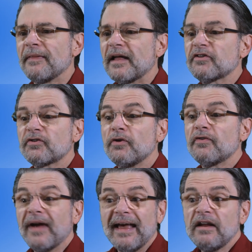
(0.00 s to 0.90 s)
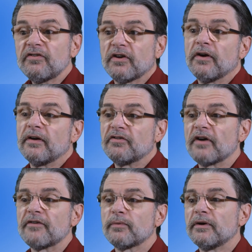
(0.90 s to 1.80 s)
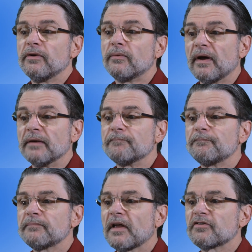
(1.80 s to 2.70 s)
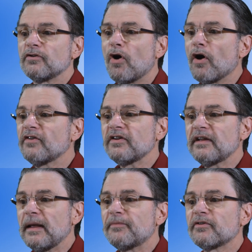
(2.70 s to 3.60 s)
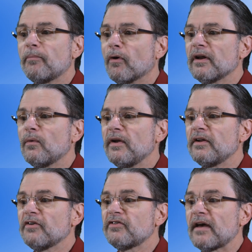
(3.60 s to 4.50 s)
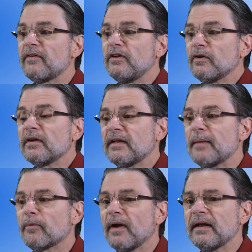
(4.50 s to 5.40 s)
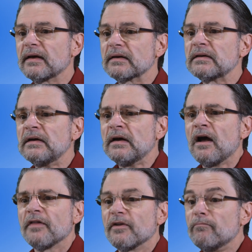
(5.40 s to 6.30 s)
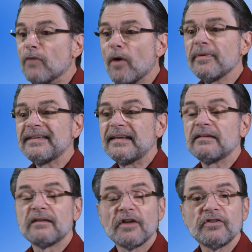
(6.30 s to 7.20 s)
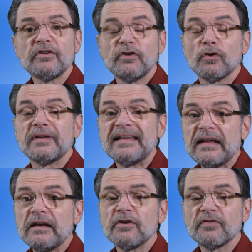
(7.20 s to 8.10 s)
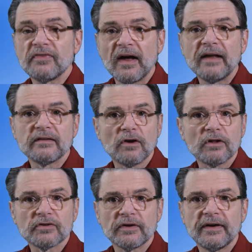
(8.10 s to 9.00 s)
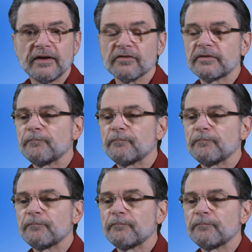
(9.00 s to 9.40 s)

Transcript: That's true for any security software you run. As long as it keeps supporting Windows seven, you can keep running it. The moment it doesn't, you'll need to find an alternative.